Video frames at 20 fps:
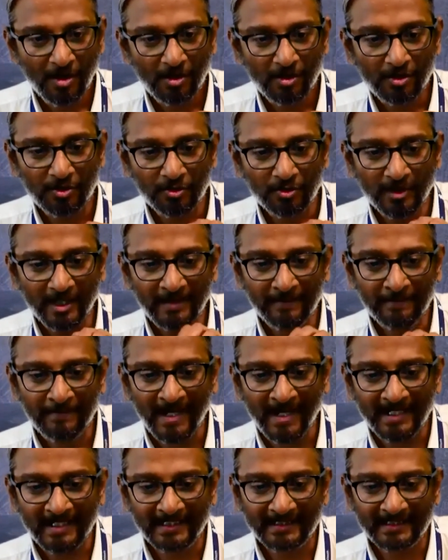Doing
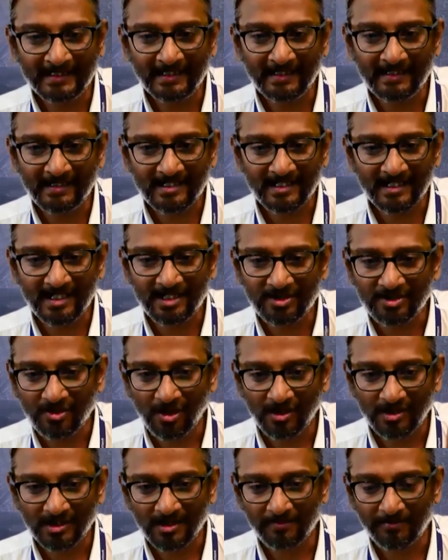many things is
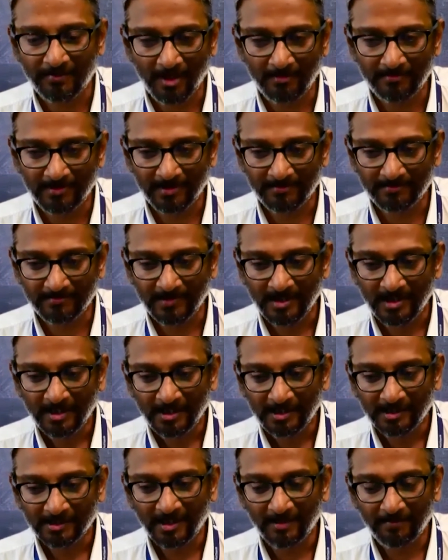not the problem.
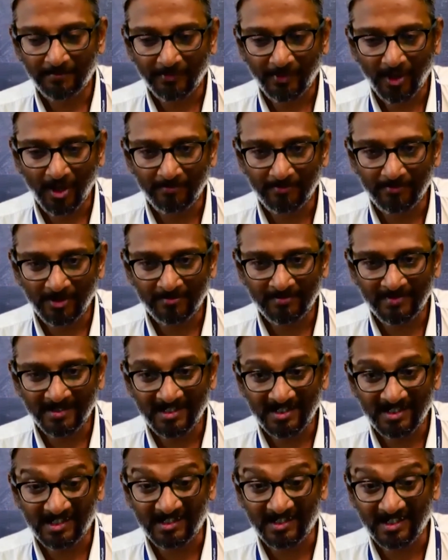The problem
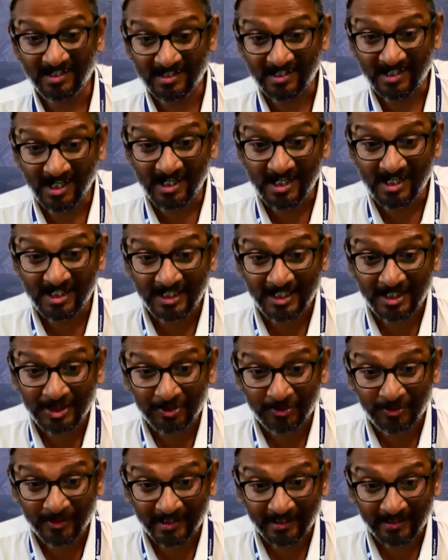is
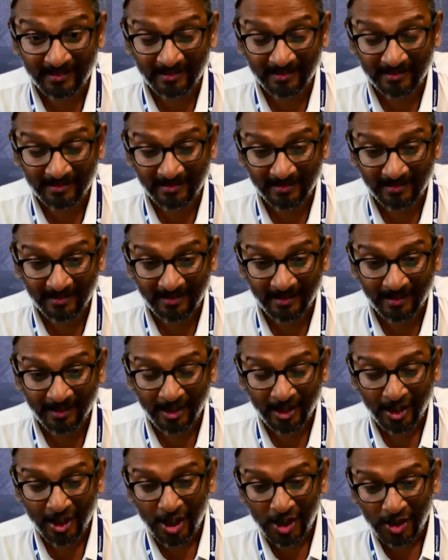discontinuing.
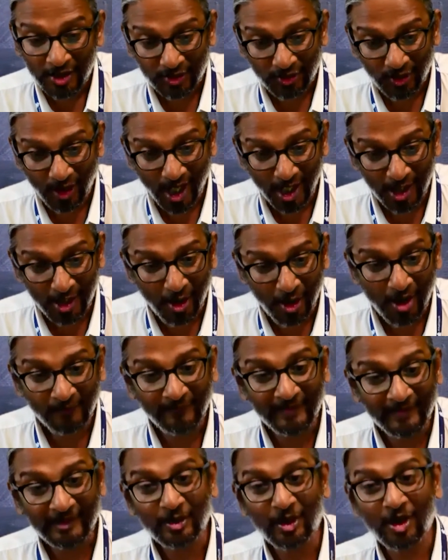So along
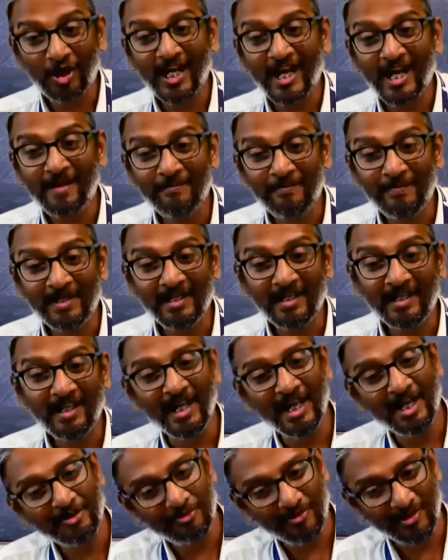with your MBA,
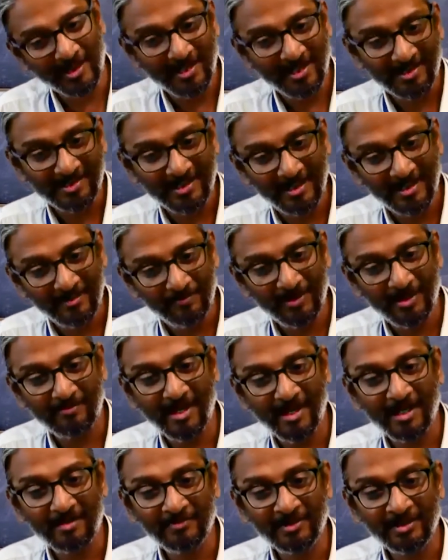you can still play
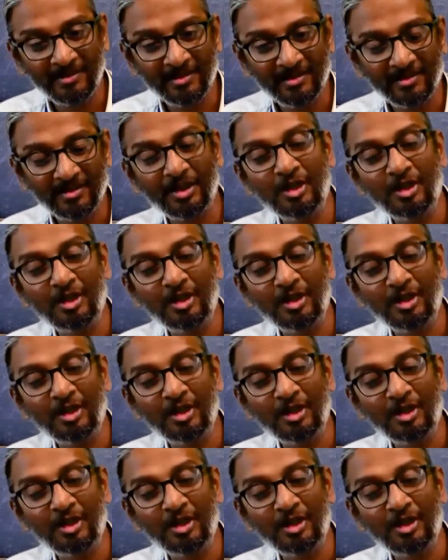badminton.